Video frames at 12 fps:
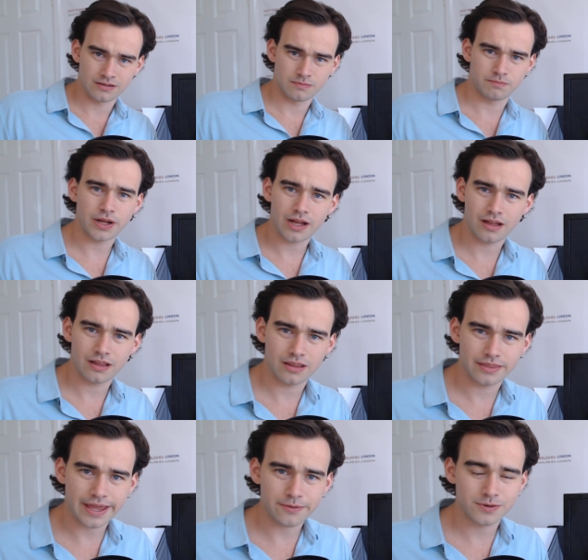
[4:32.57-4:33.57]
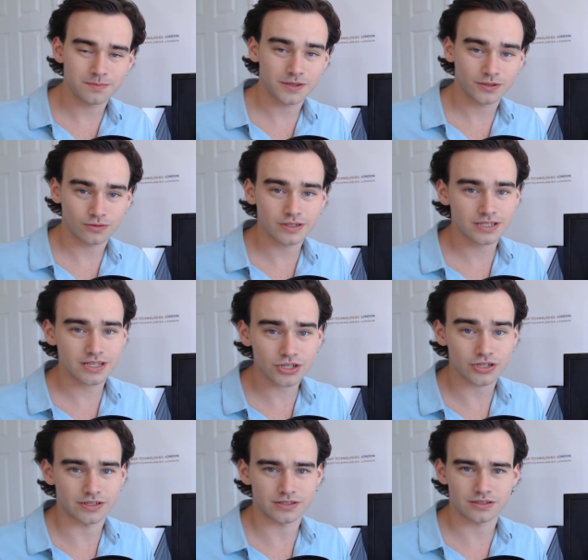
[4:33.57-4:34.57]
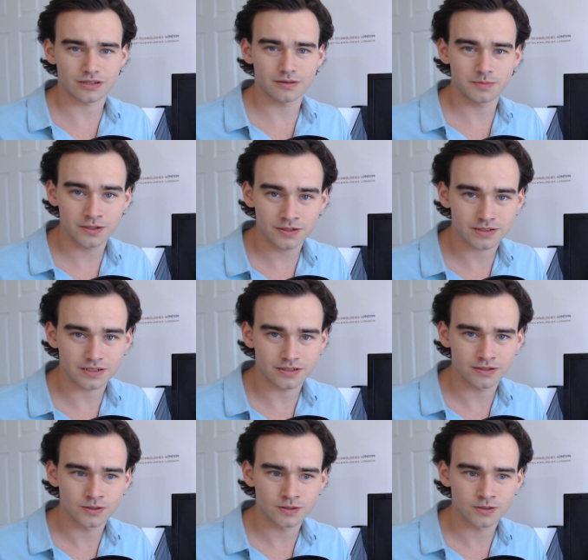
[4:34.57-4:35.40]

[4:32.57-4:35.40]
but that would be your decision as the community.